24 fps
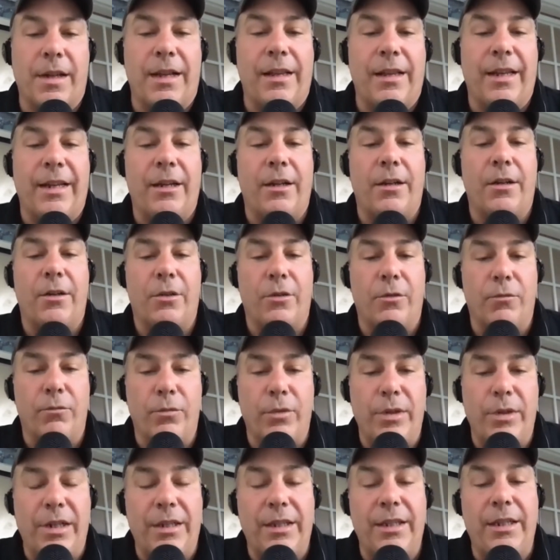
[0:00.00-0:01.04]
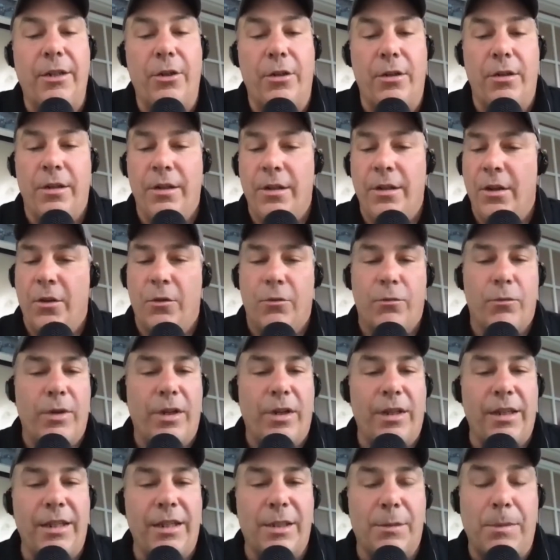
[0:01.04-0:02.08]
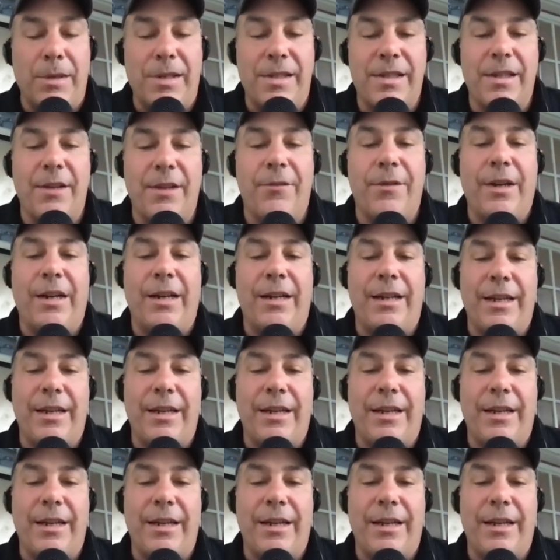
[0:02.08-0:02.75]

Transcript: I like really really specific